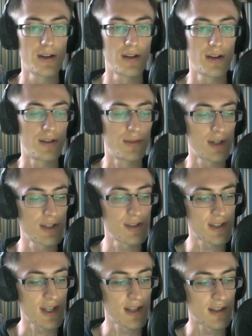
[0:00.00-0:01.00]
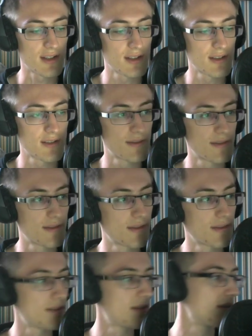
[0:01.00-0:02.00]
Oh, where did you send it?
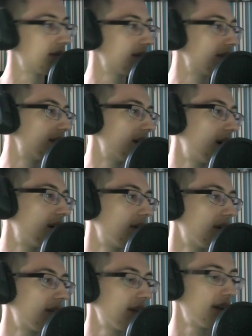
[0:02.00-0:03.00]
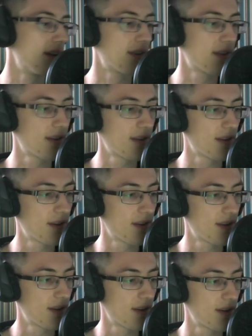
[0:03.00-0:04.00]
Oh, on this.
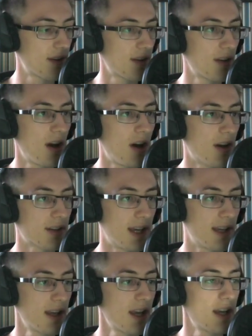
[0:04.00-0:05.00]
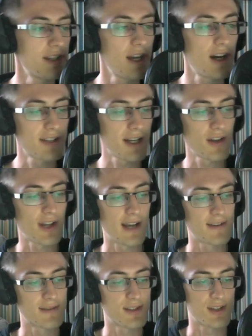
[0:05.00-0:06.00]
Oh, okay. Yeah, I'll download it
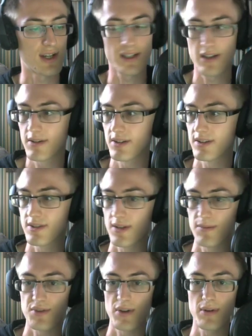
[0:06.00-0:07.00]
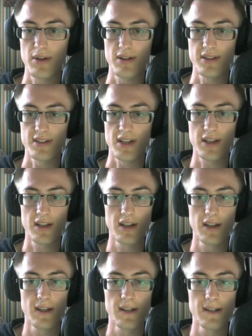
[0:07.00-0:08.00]
after, Jack. I'm going to stop streaming in a sec.
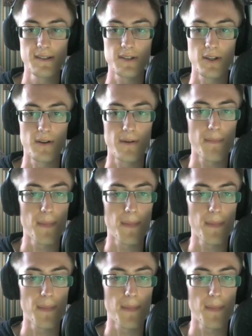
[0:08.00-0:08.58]
So.